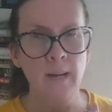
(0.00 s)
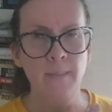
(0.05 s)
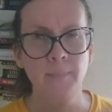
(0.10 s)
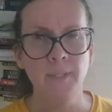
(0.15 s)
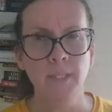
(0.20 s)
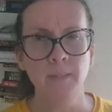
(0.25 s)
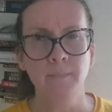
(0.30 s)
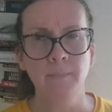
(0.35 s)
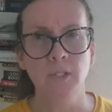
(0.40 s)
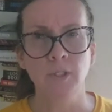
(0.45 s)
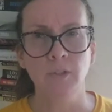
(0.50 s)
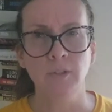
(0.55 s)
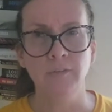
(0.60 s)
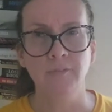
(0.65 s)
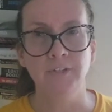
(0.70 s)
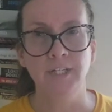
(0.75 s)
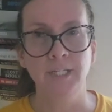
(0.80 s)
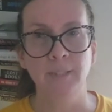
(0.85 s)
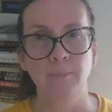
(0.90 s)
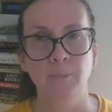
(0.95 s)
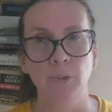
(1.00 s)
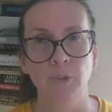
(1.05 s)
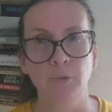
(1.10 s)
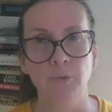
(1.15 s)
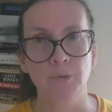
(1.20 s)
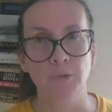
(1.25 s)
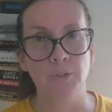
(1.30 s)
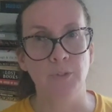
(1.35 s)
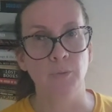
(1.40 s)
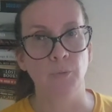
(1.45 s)
I'm in the middle of
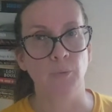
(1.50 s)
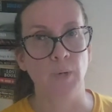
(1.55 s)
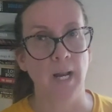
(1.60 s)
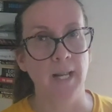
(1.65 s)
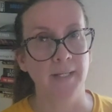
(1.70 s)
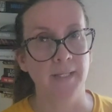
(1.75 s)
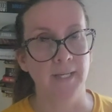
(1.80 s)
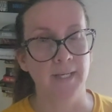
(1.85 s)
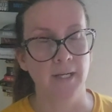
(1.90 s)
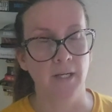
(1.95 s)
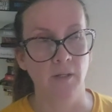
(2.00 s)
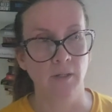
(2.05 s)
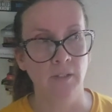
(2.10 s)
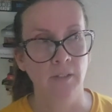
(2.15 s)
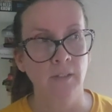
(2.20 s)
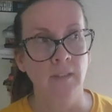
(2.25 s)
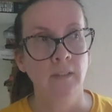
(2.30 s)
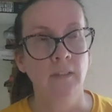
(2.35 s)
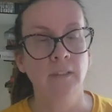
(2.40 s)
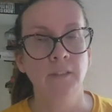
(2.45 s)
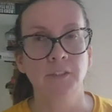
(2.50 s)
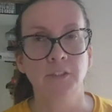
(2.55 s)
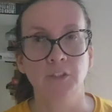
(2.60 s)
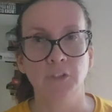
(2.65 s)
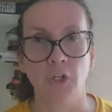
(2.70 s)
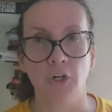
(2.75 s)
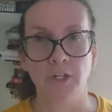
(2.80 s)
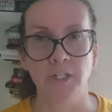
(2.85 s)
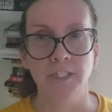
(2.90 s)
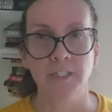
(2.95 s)
Hebrews right now,
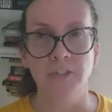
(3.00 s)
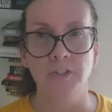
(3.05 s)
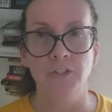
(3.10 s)
started in